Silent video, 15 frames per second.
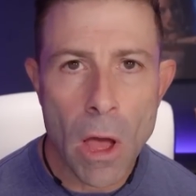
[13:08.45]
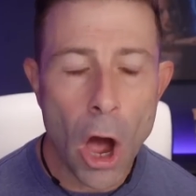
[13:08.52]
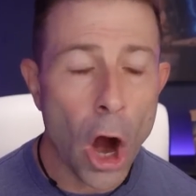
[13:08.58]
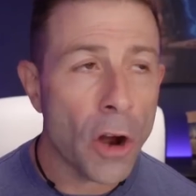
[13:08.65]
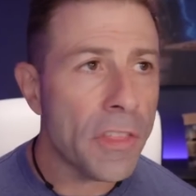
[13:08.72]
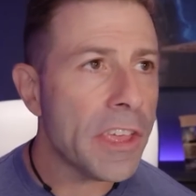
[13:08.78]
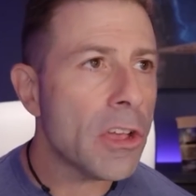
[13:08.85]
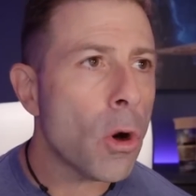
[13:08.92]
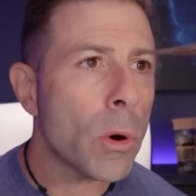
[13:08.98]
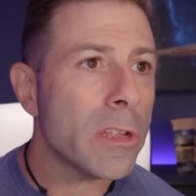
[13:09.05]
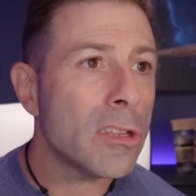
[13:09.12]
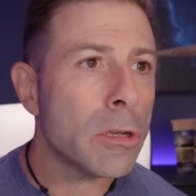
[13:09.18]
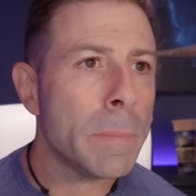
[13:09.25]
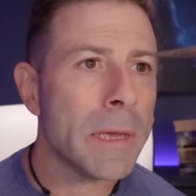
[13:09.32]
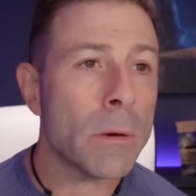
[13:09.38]
Are they going
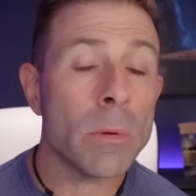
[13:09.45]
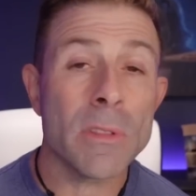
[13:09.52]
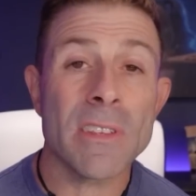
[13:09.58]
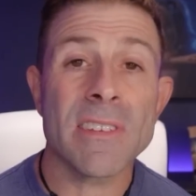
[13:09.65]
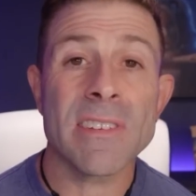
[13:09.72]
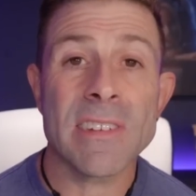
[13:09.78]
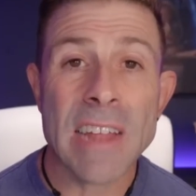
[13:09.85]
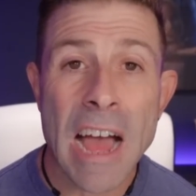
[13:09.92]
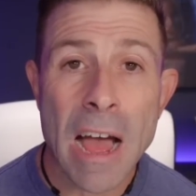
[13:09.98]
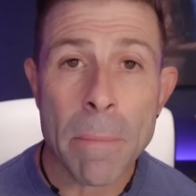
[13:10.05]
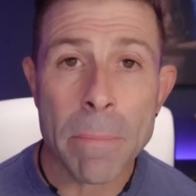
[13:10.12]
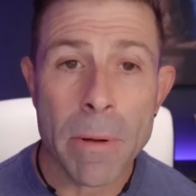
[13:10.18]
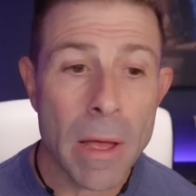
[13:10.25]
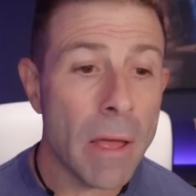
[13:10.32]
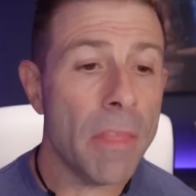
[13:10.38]
to be able to
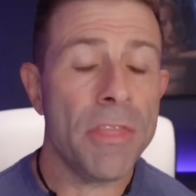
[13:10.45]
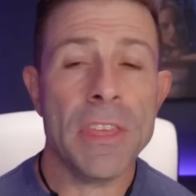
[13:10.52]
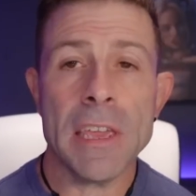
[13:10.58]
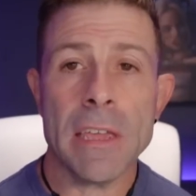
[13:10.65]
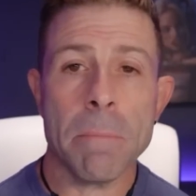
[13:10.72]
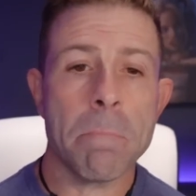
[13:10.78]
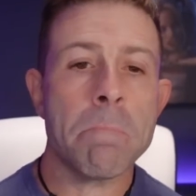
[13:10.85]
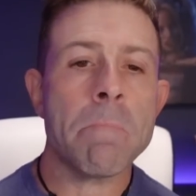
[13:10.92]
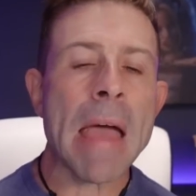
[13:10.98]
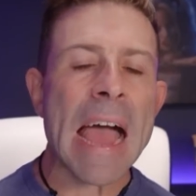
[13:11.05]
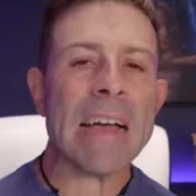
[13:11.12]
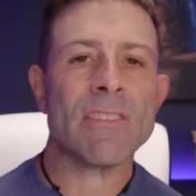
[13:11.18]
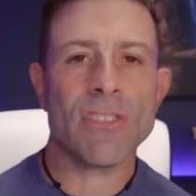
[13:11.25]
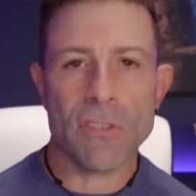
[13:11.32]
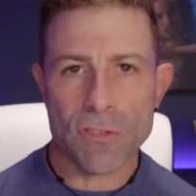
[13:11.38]
stop the
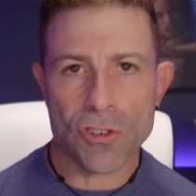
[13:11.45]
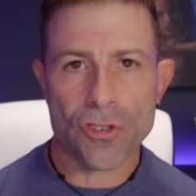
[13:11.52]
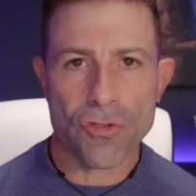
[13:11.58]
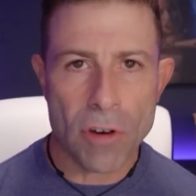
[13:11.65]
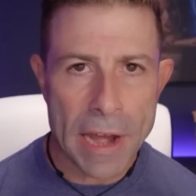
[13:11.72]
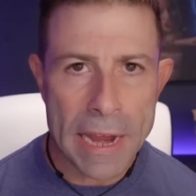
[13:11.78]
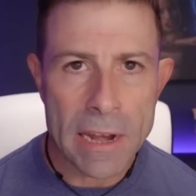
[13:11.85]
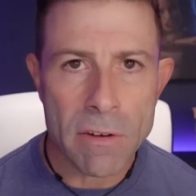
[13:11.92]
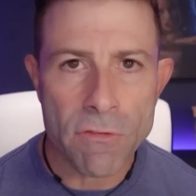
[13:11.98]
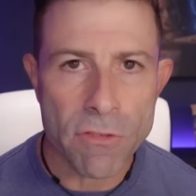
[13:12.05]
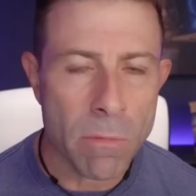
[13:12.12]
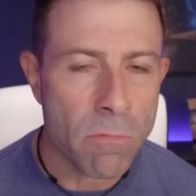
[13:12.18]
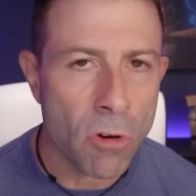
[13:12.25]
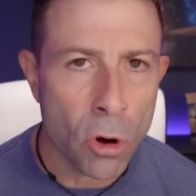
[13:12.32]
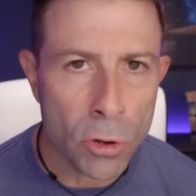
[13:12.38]
massive train
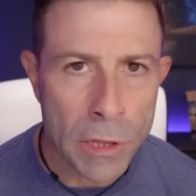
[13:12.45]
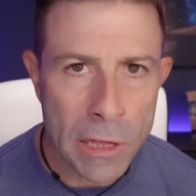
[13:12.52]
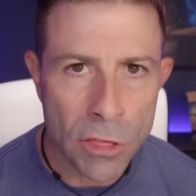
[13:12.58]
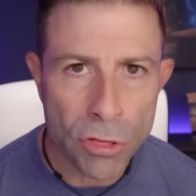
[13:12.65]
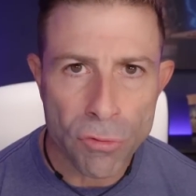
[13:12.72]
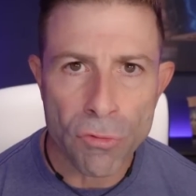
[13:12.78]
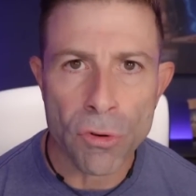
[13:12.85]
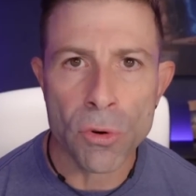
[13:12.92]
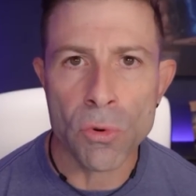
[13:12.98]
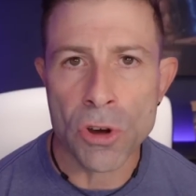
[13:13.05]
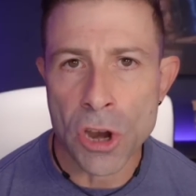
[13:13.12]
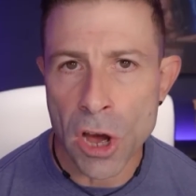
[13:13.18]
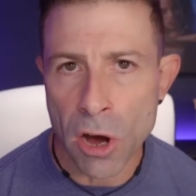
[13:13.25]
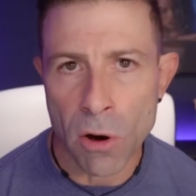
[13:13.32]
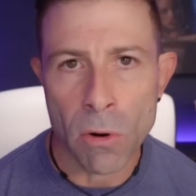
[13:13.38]
from rolling through?
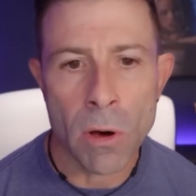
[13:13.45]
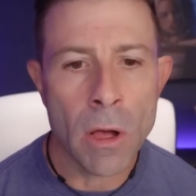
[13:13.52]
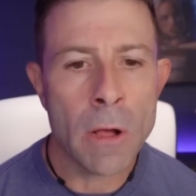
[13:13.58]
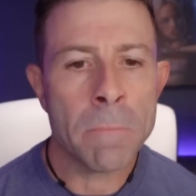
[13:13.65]
No.